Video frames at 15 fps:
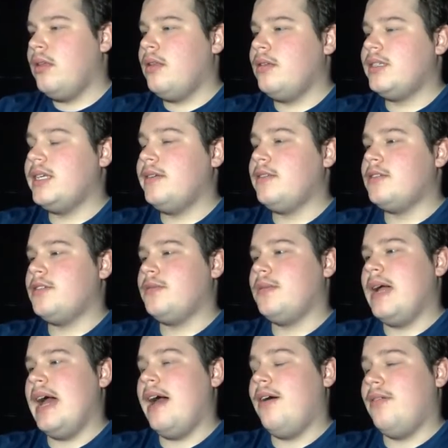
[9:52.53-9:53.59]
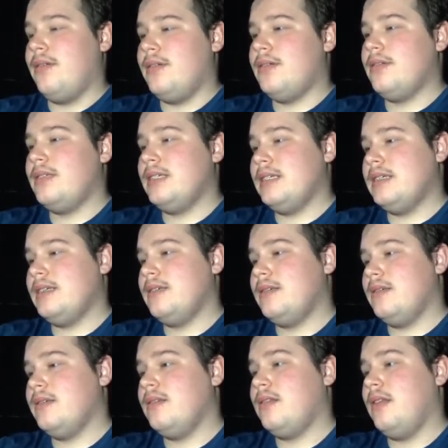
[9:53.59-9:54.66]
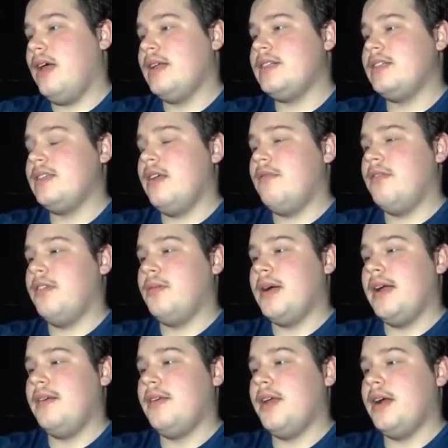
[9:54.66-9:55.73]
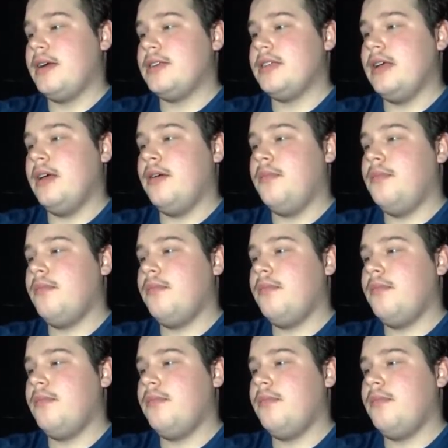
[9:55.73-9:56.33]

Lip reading: See, there's around... Lots of stuff around here, so...